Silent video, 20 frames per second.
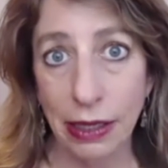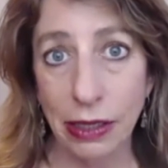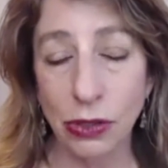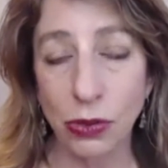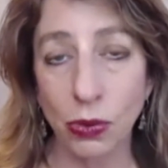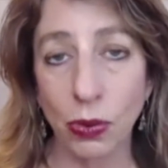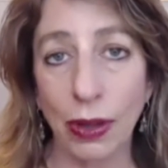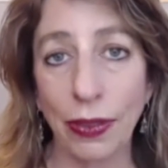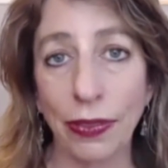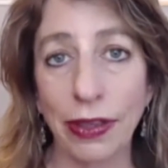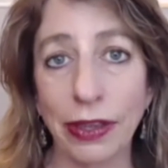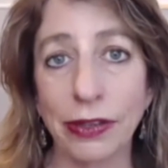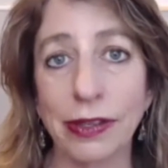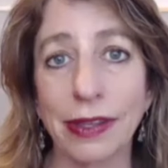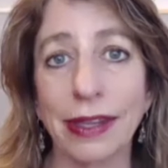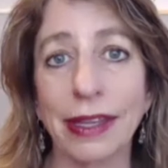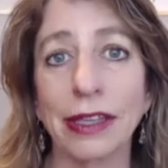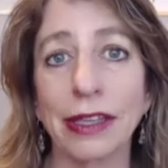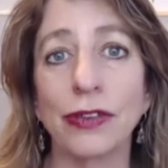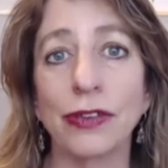is when
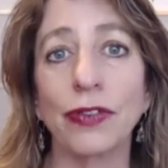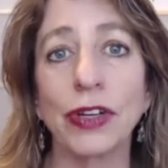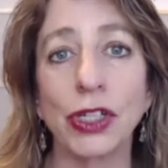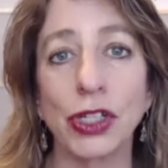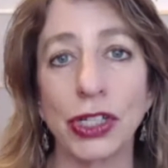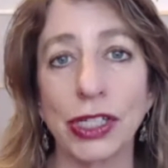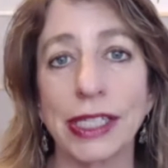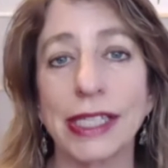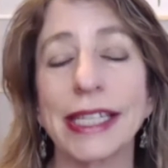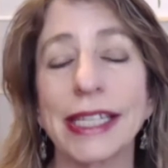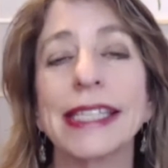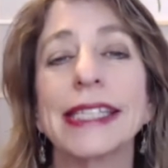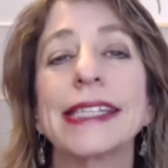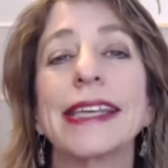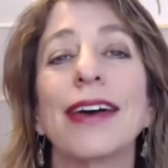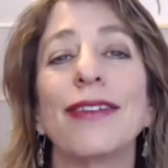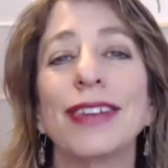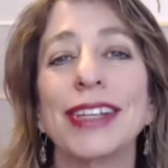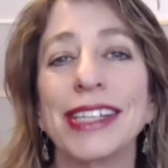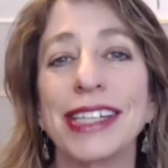these visions, these
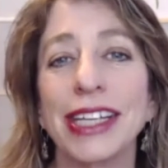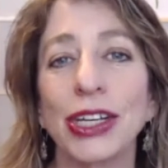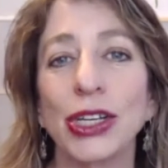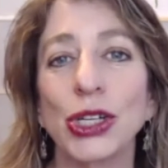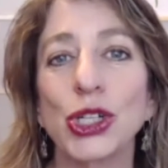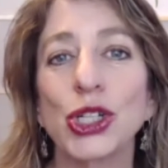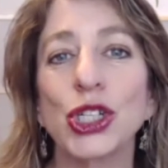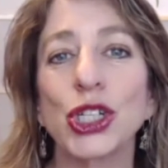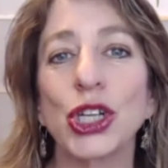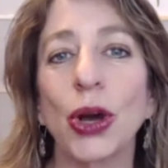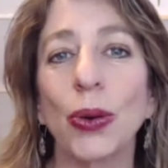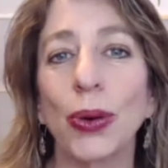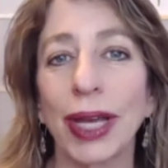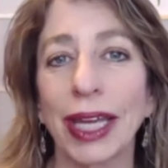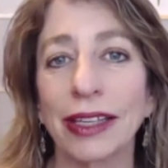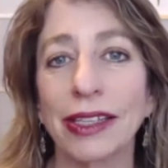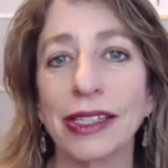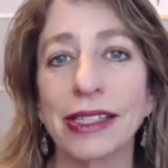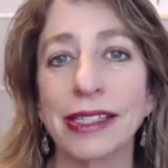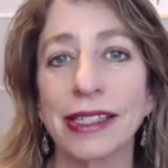17
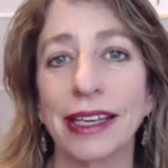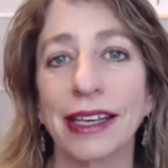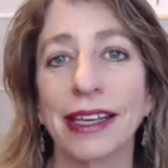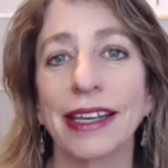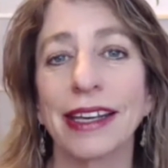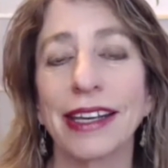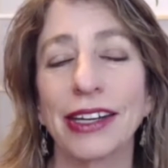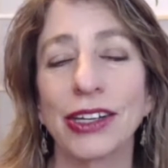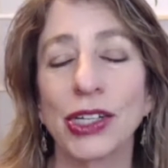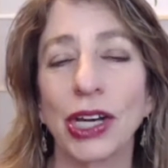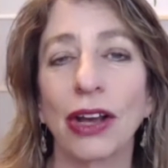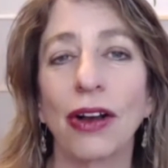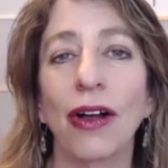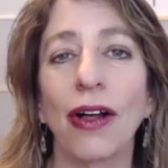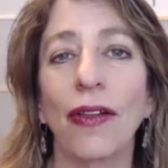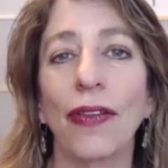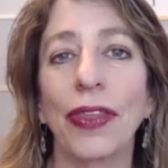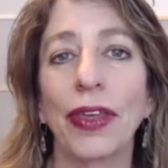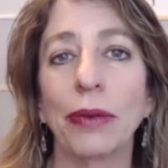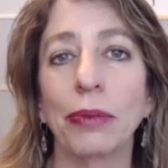showings, she
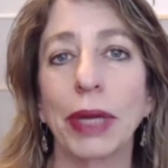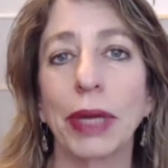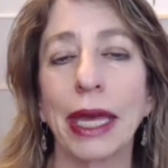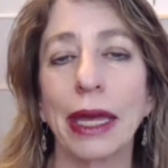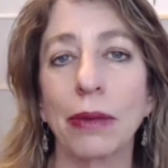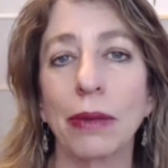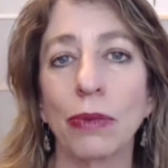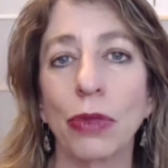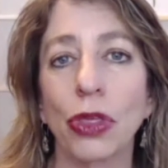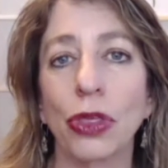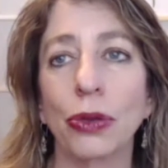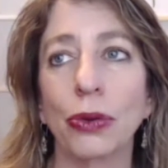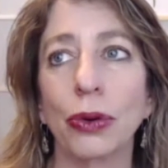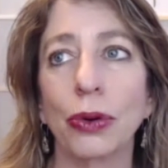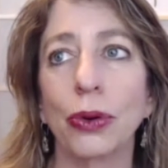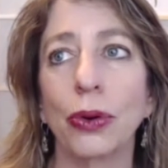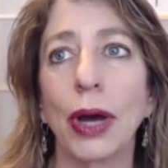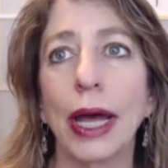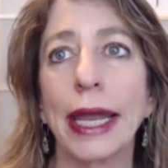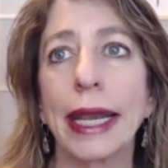called them, came
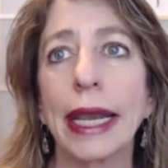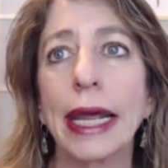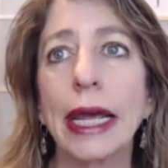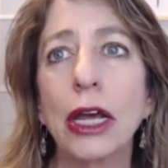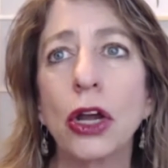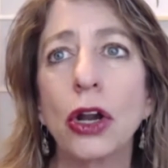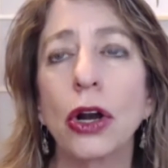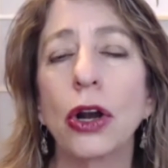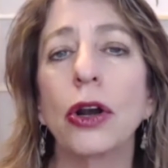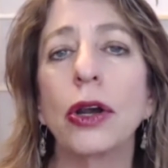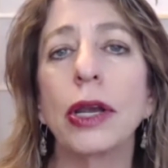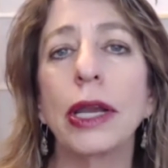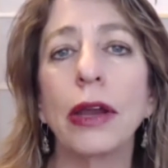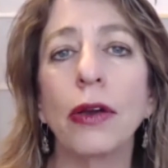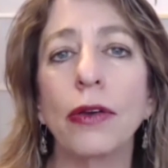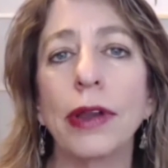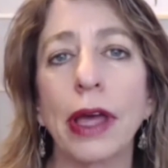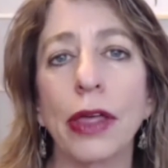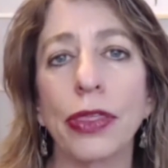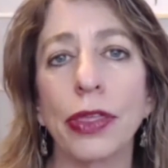through. And her
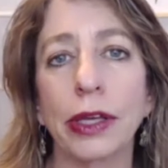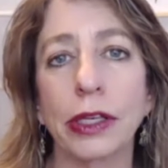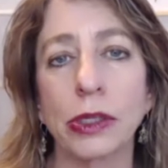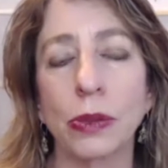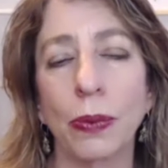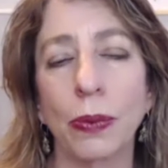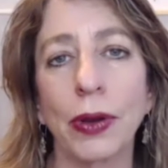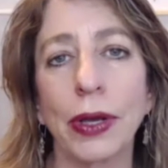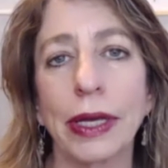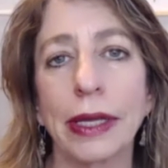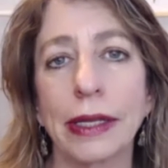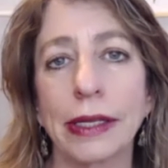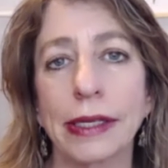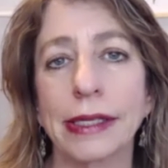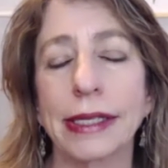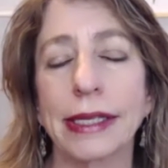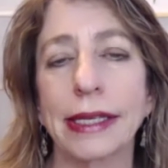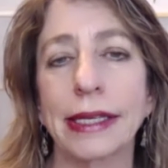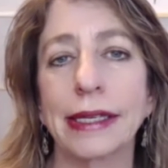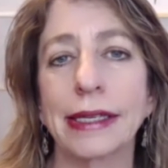near-death
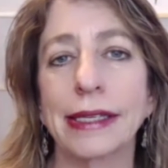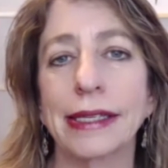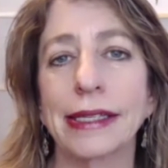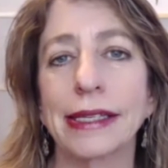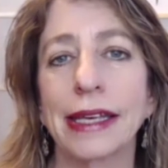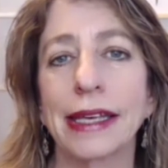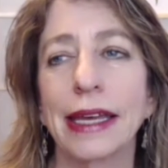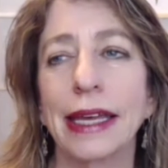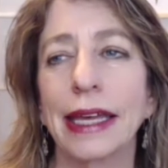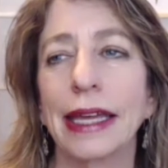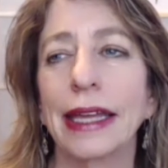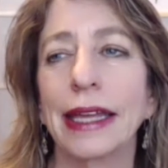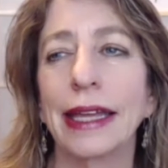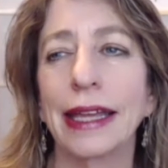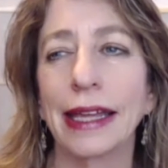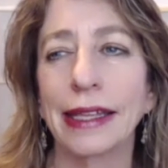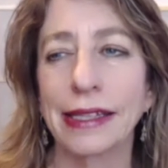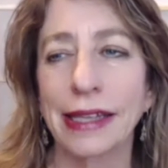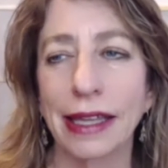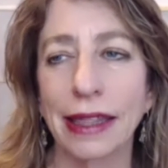experience is
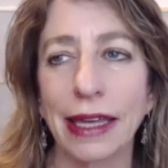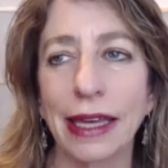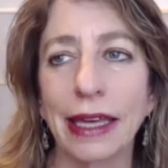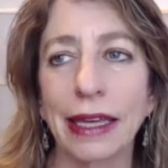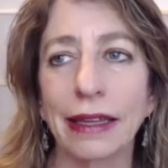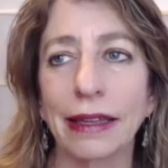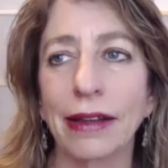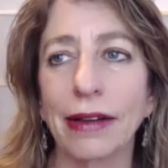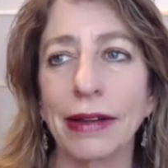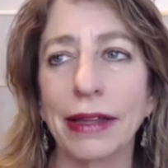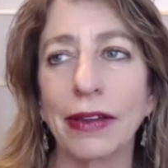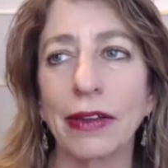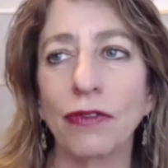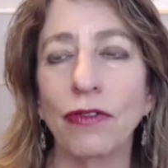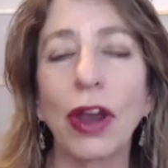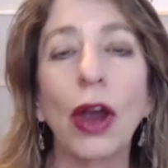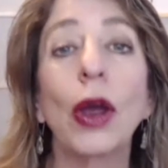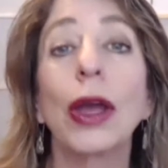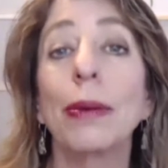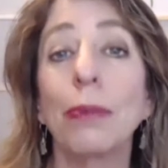I think,
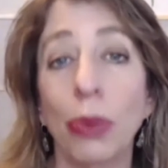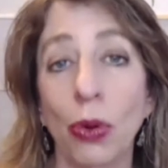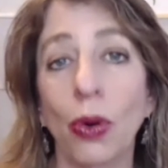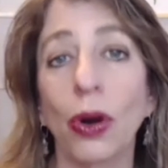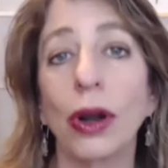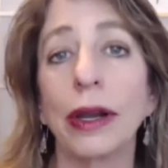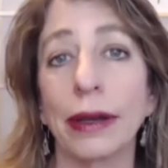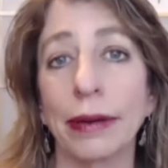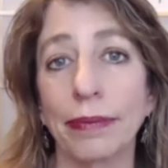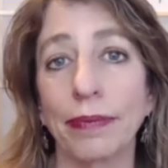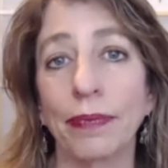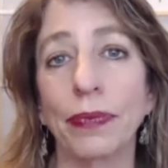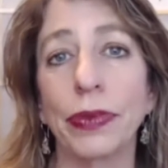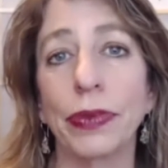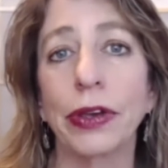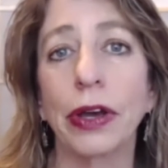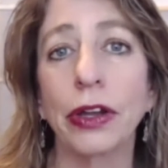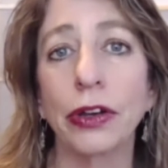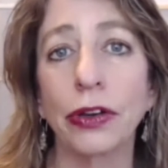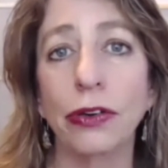very important
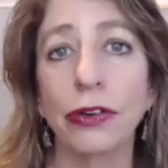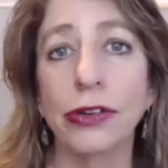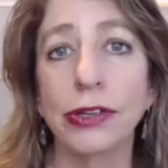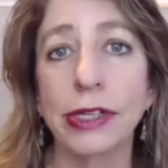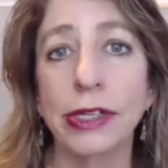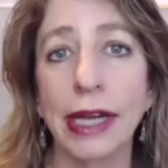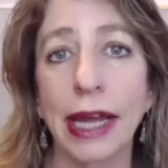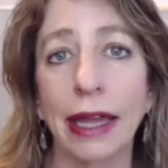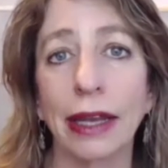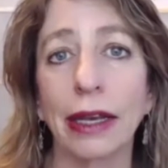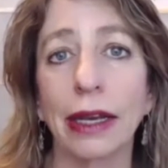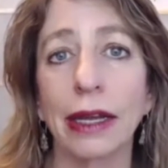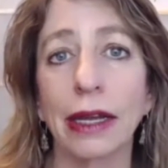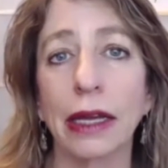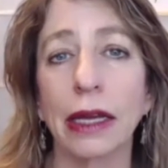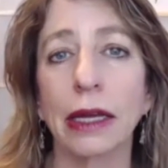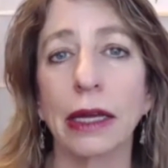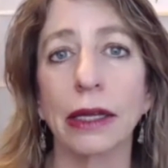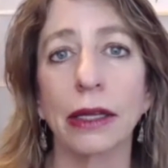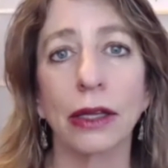to
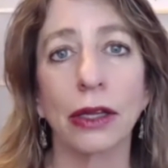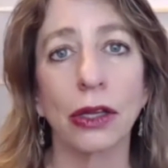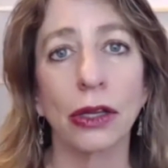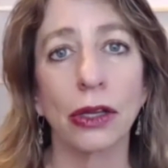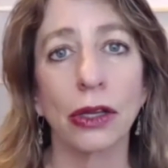understanding